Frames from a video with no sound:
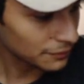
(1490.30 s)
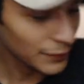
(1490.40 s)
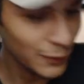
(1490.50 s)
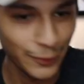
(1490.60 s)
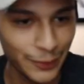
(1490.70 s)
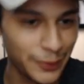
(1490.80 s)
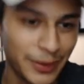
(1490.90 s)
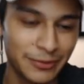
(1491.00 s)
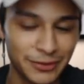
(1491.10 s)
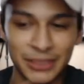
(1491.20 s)
Or that you're
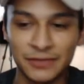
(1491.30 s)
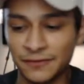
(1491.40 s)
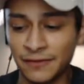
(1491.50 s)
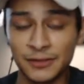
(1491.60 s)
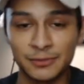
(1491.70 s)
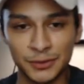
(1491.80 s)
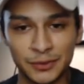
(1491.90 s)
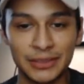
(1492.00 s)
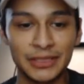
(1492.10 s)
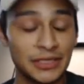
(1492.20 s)
able to transfer files
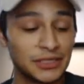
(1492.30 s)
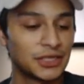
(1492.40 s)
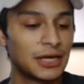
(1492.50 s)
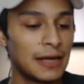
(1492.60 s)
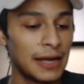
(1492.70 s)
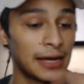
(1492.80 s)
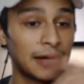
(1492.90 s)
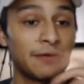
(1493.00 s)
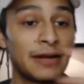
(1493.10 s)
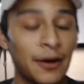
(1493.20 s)
between each.
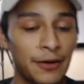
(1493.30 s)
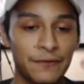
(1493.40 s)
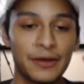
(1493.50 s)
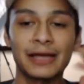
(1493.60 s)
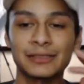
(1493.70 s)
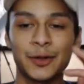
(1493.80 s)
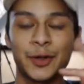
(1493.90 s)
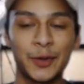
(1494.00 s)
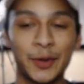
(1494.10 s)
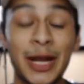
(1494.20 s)
Now, if you guys are
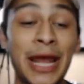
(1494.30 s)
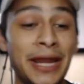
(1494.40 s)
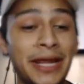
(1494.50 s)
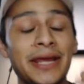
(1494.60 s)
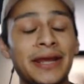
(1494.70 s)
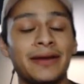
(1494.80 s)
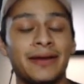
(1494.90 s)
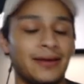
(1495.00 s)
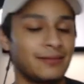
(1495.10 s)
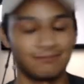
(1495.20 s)

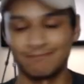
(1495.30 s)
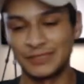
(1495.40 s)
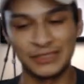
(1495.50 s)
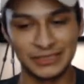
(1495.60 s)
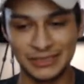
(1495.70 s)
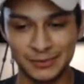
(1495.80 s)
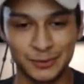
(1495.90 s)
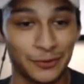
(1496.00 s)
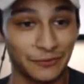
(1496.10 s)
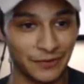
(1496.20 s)
creating just some
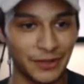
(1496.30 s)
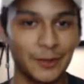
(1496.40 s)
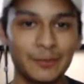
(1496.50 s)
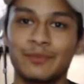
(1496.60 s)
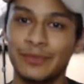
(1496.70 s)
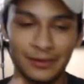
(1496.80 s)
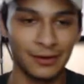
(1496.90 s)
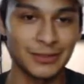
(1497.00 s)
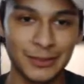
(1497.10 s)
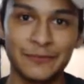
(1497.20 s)
sort of video,
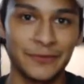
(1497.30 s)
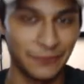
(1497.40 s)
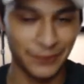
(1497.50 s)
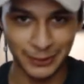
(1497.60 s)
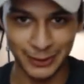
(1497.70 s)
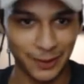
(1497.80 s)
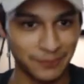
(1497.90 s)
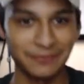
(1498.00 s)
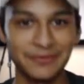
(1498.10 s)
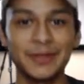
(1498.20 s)
Also, feel free to talk
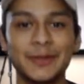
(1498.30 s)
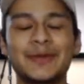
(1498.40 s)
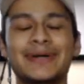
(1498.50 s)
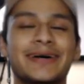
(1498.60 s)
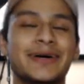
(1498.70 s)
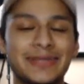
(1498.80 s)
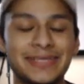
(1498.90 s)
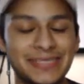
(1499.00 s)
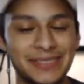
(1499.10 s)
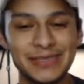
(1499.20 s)
about video on
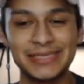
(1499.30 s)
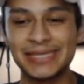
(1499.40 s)
this series.